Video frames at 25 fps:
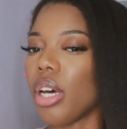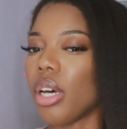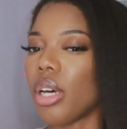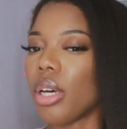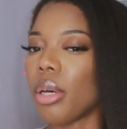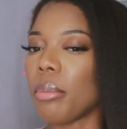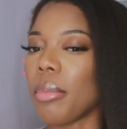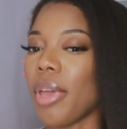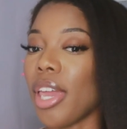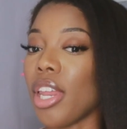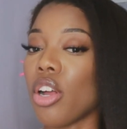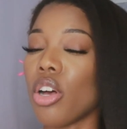
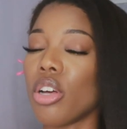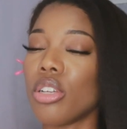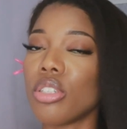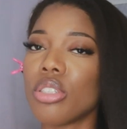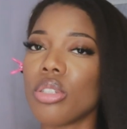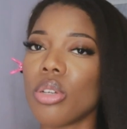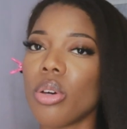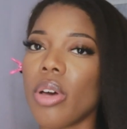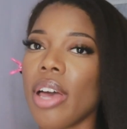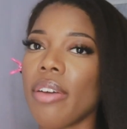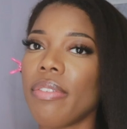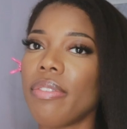And
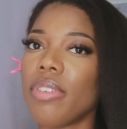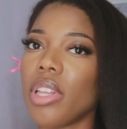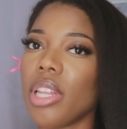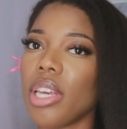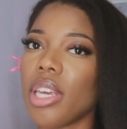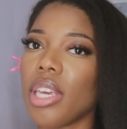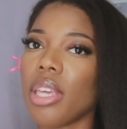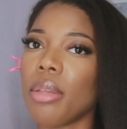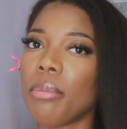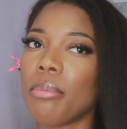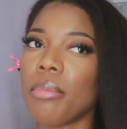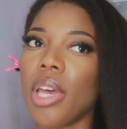also I feel
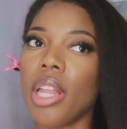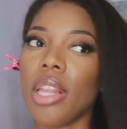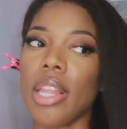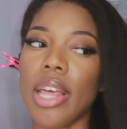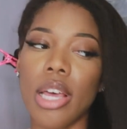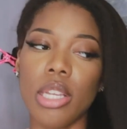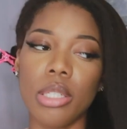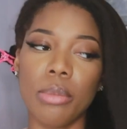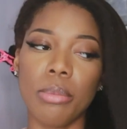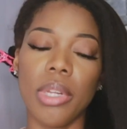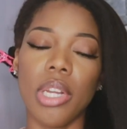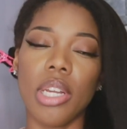like it
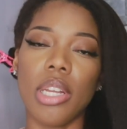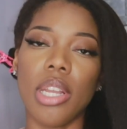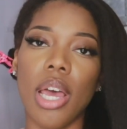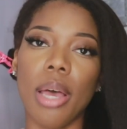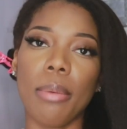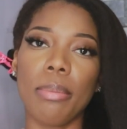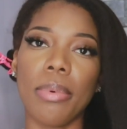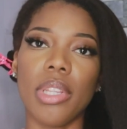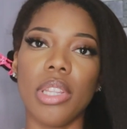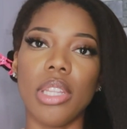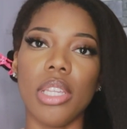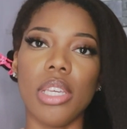allows me to
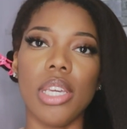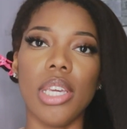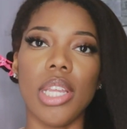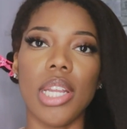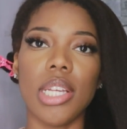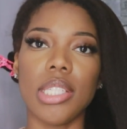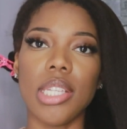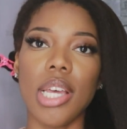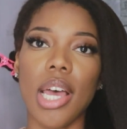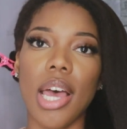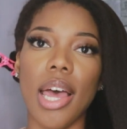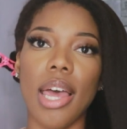not put the
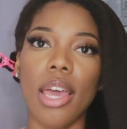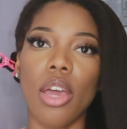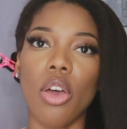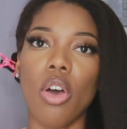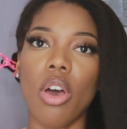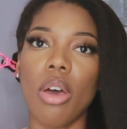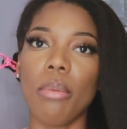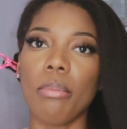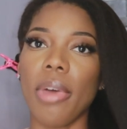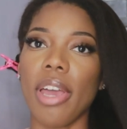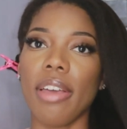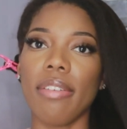heat as high
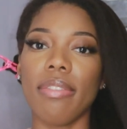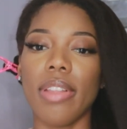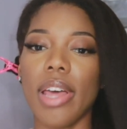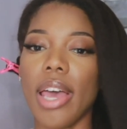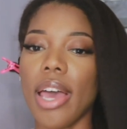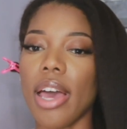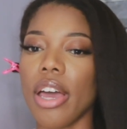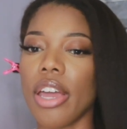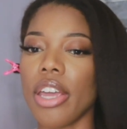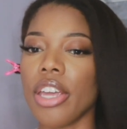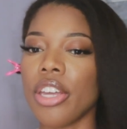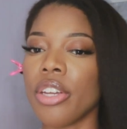on my
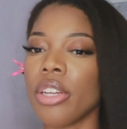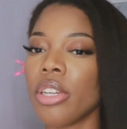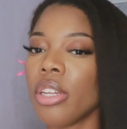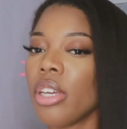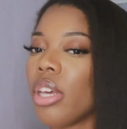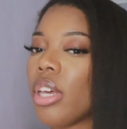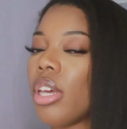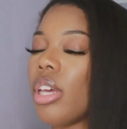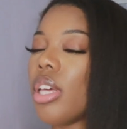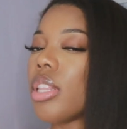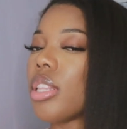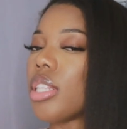flat iron.
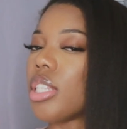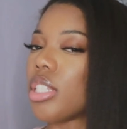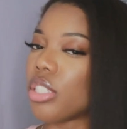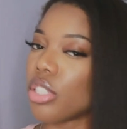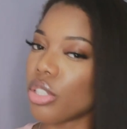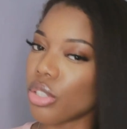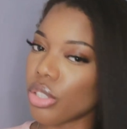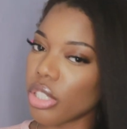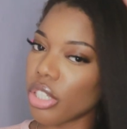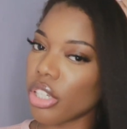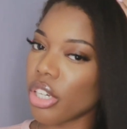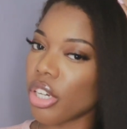The
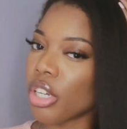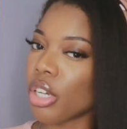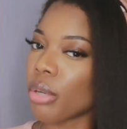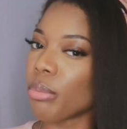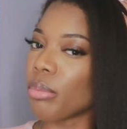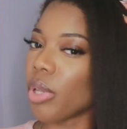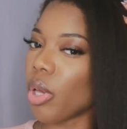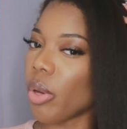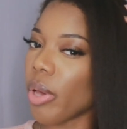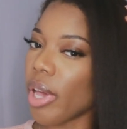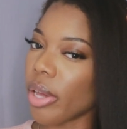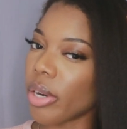silkier
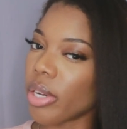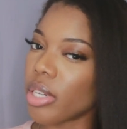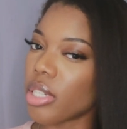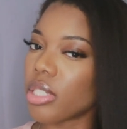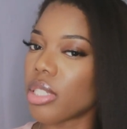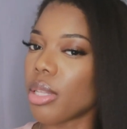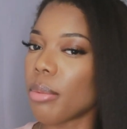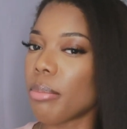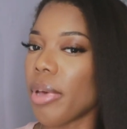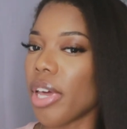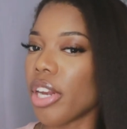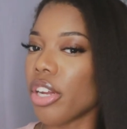your blowout
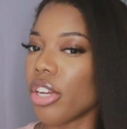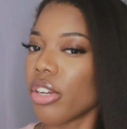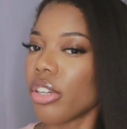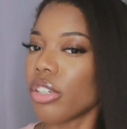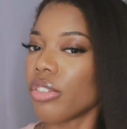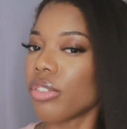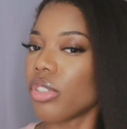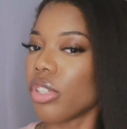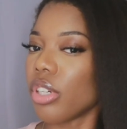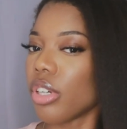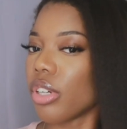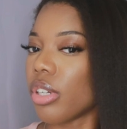is, the better
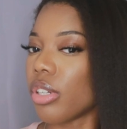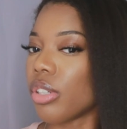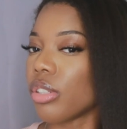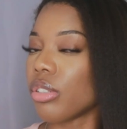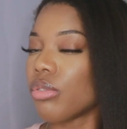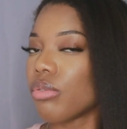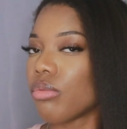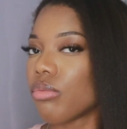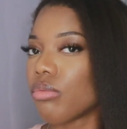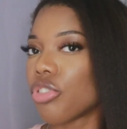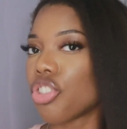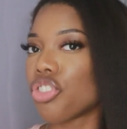
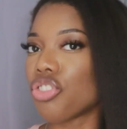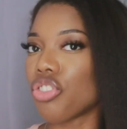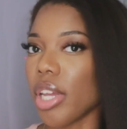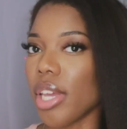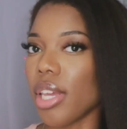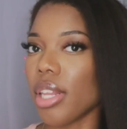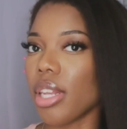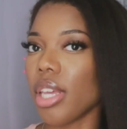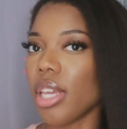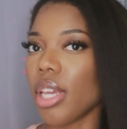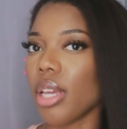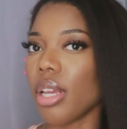your
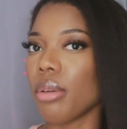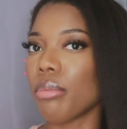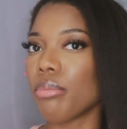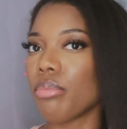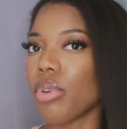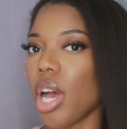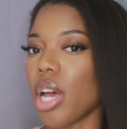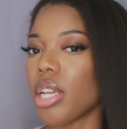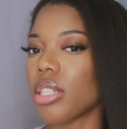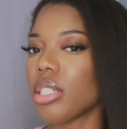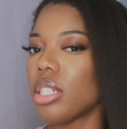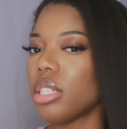straightening
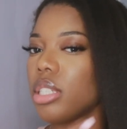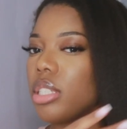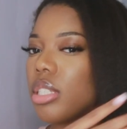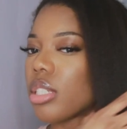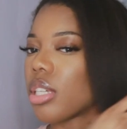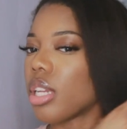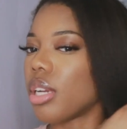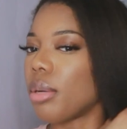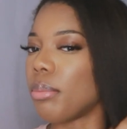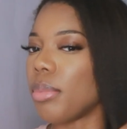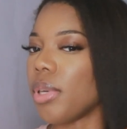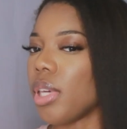process is
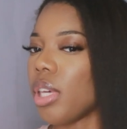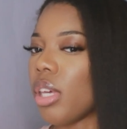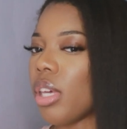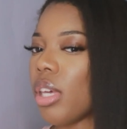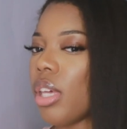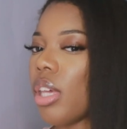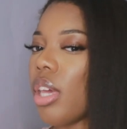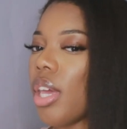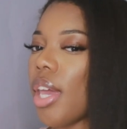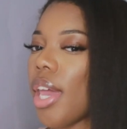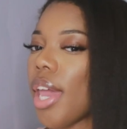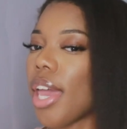going to
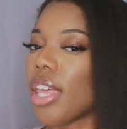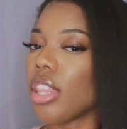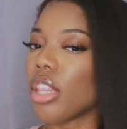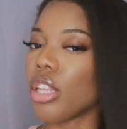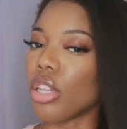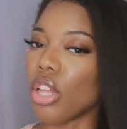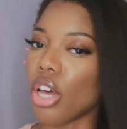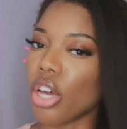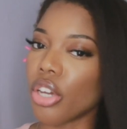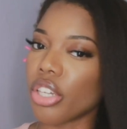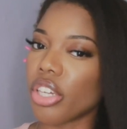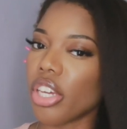be, and
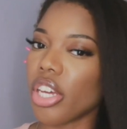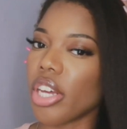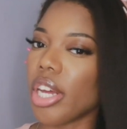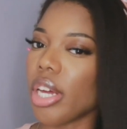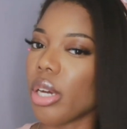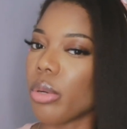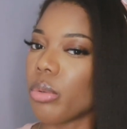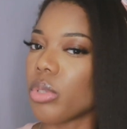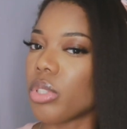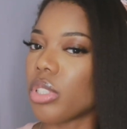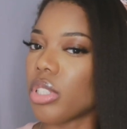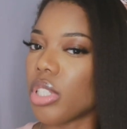the longer your
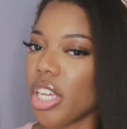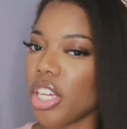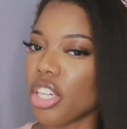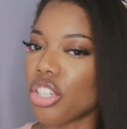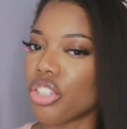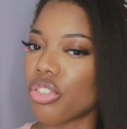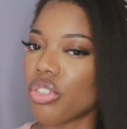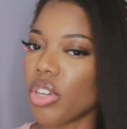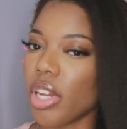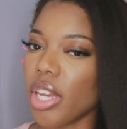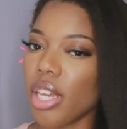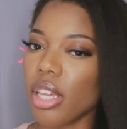hair will stay
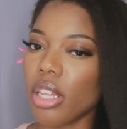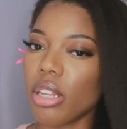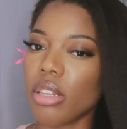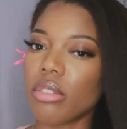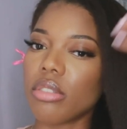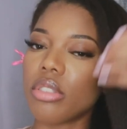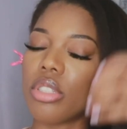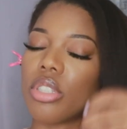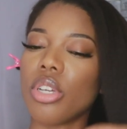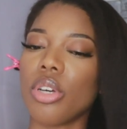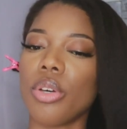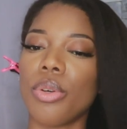straight.
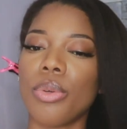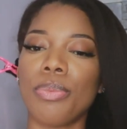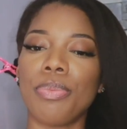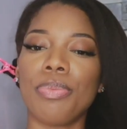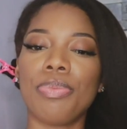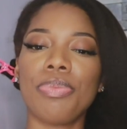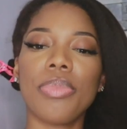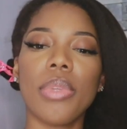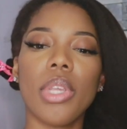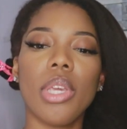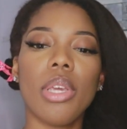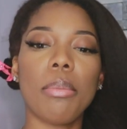So
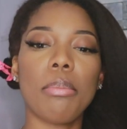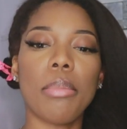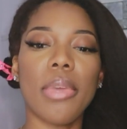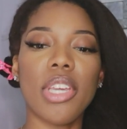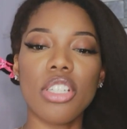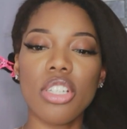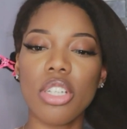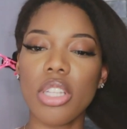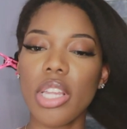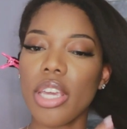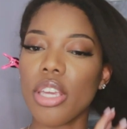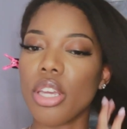
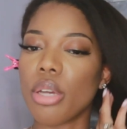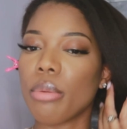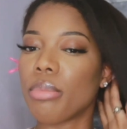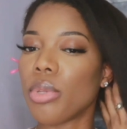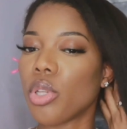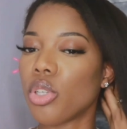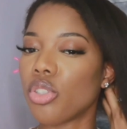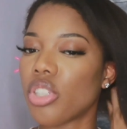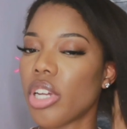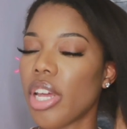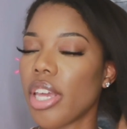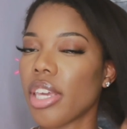make sure that you're
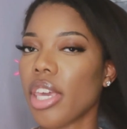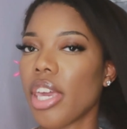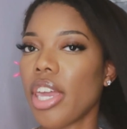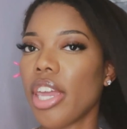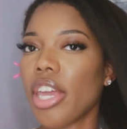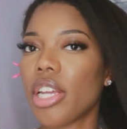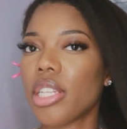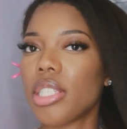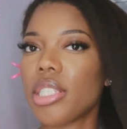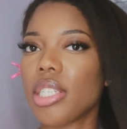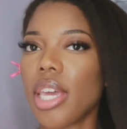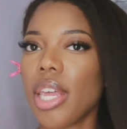blow drying your
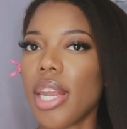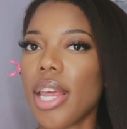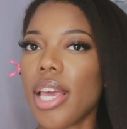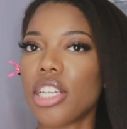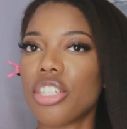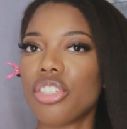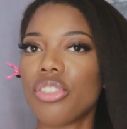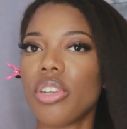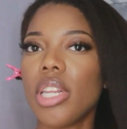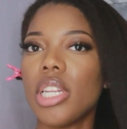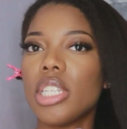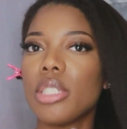hair to get it
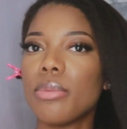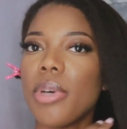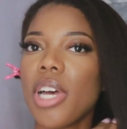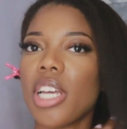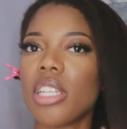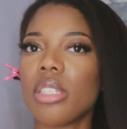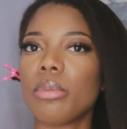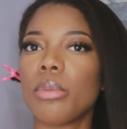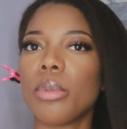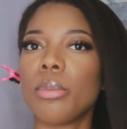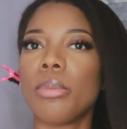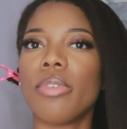as straight as
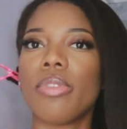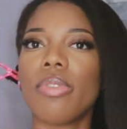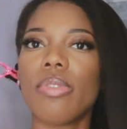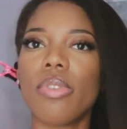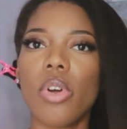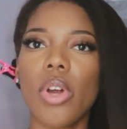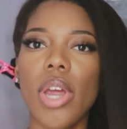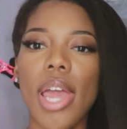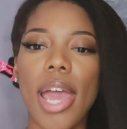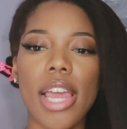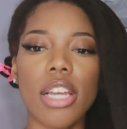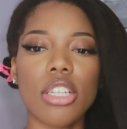possible
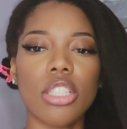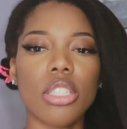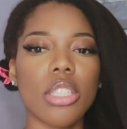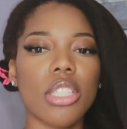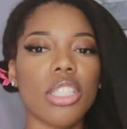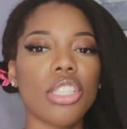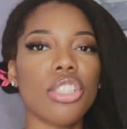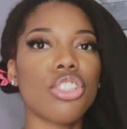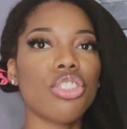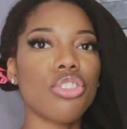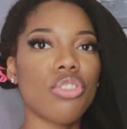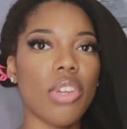before
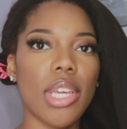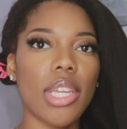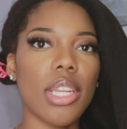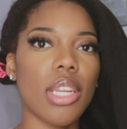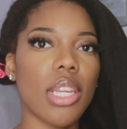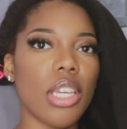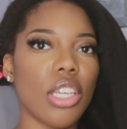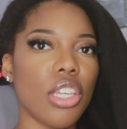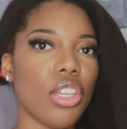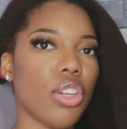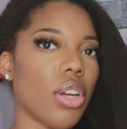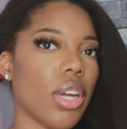actually
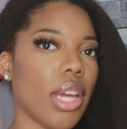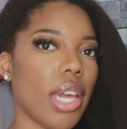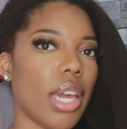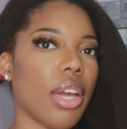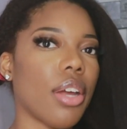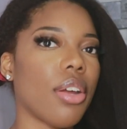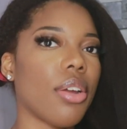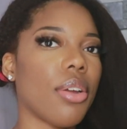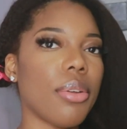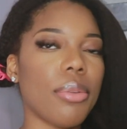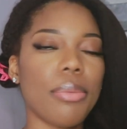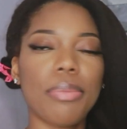straightening your
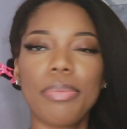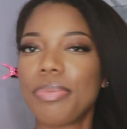hair.